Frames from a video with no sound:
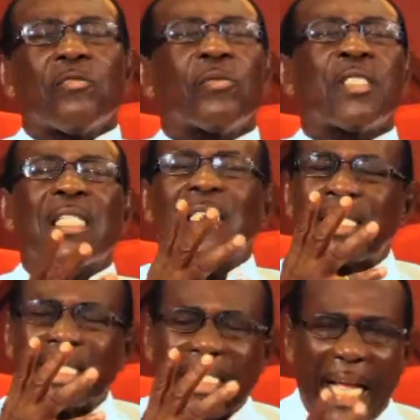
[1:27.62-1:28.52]
was just
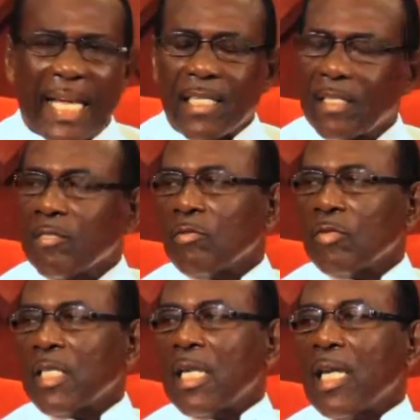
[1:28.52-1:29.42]
tight in
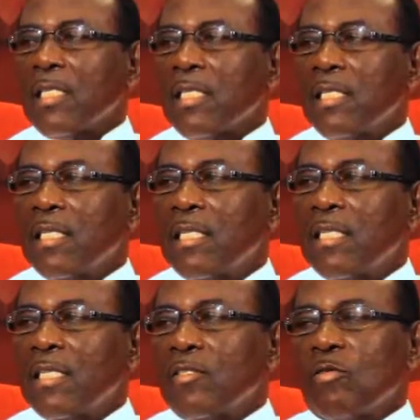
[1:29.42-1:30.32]
Trinidad.
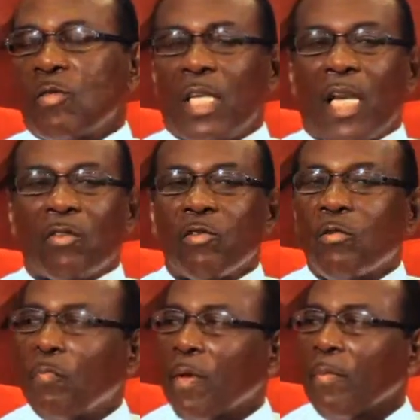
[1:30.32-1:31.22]
So then I
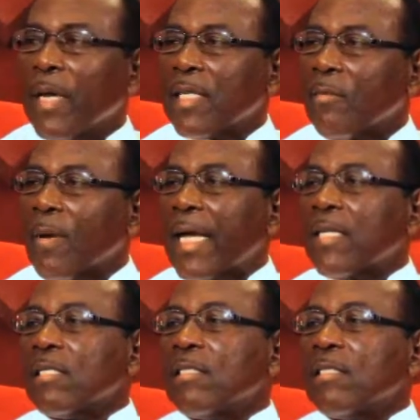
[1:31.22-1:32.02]
couldn't pay back the bank.